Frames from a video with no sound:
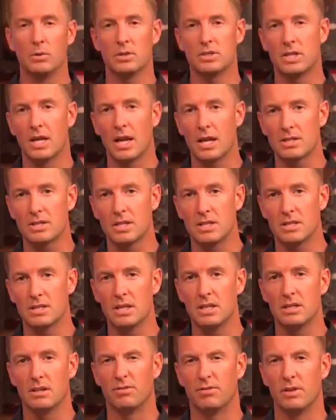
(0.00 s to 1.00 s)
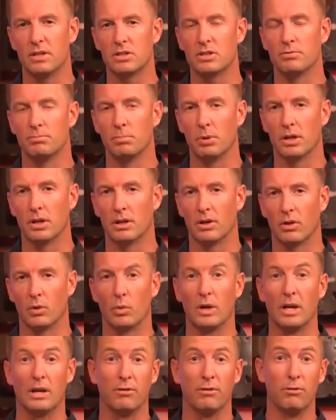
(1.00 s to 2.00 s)
He was the SEC Defensive Player of
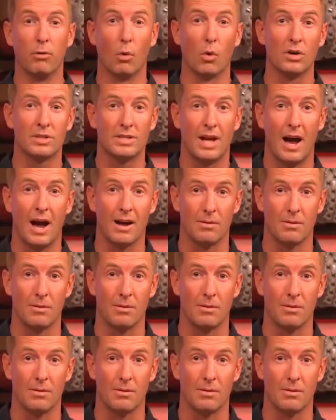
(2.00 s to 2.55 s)
the Week 4